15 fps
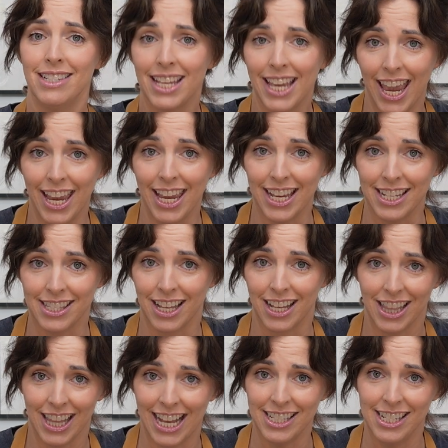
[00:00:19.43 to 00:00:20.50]
cake is the
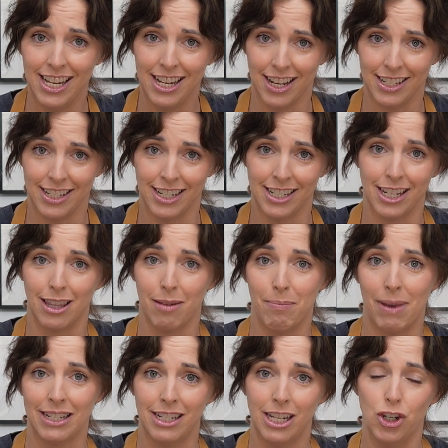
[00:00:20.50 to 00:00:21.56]
classy cousin to the
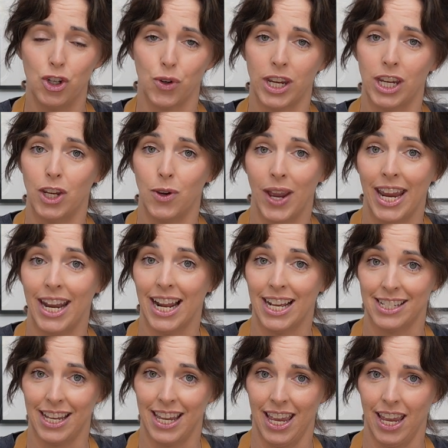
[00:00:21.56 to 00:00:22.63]
messy treat you ate
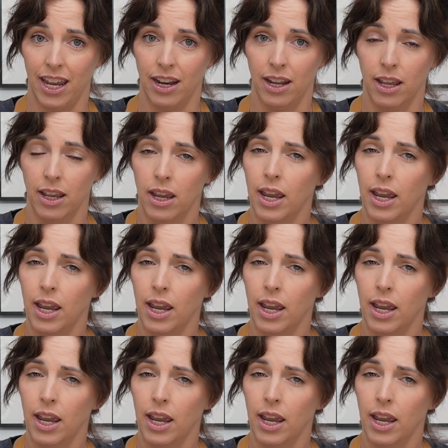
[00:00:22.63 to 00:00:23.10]
as a kid.